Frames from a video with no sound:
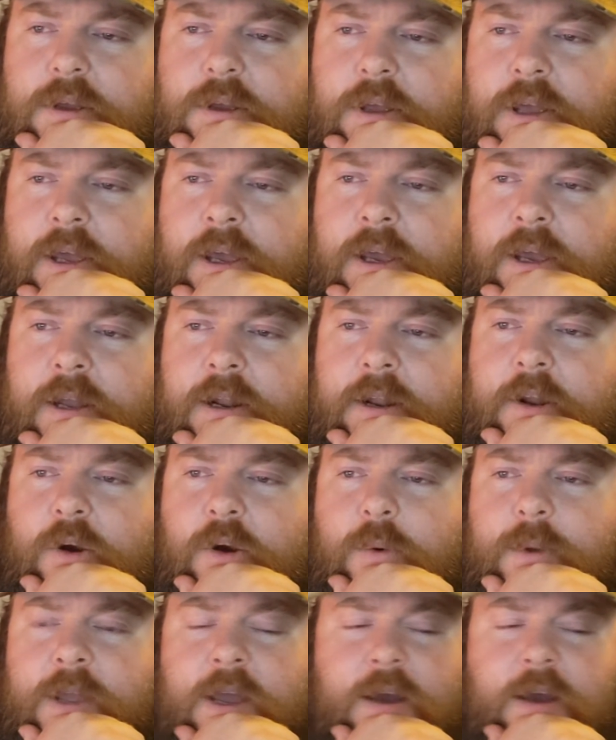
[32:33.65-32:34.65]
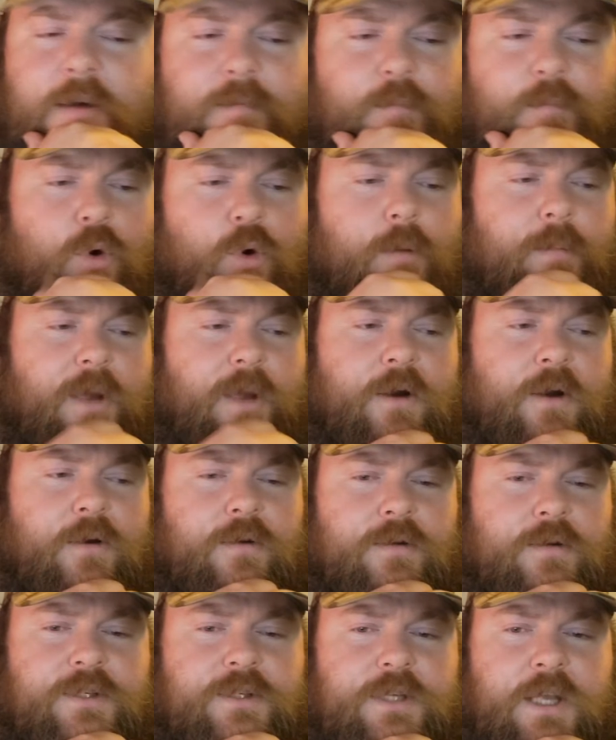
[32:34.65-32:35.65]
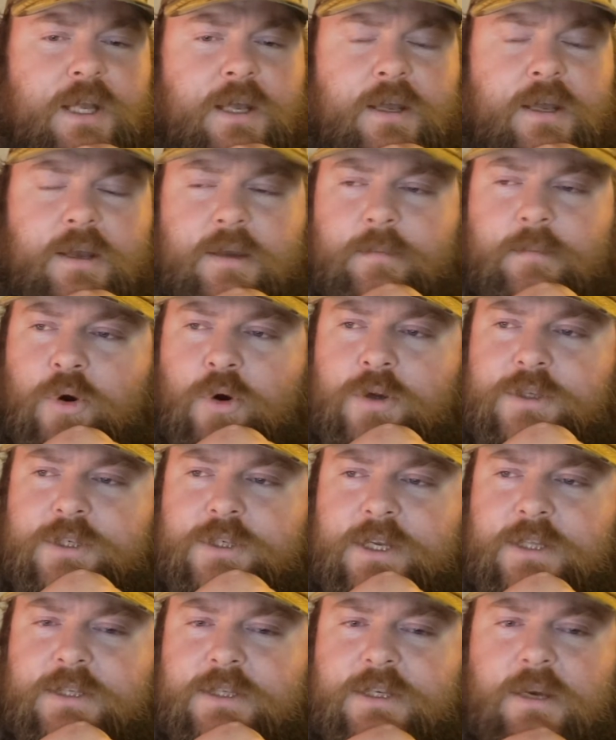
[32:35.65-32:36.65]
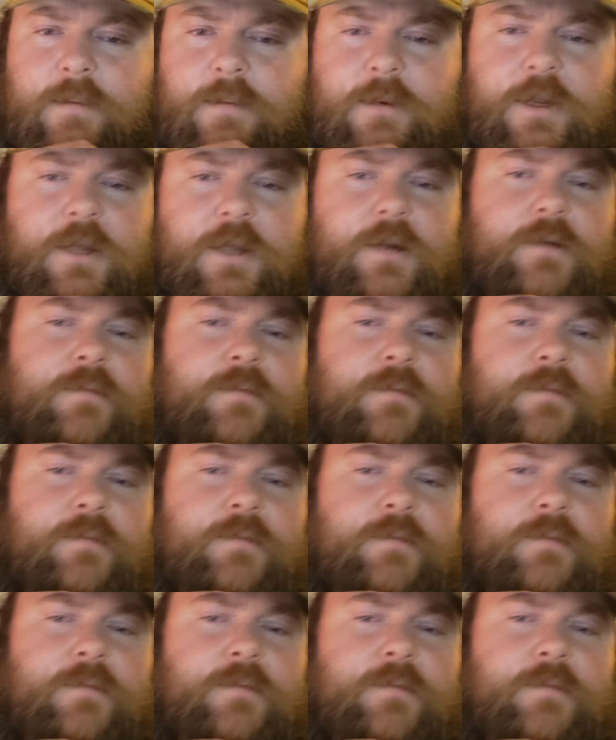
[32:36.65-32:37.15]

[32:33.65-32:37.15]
and I know we have more barrels and parts kits coming in.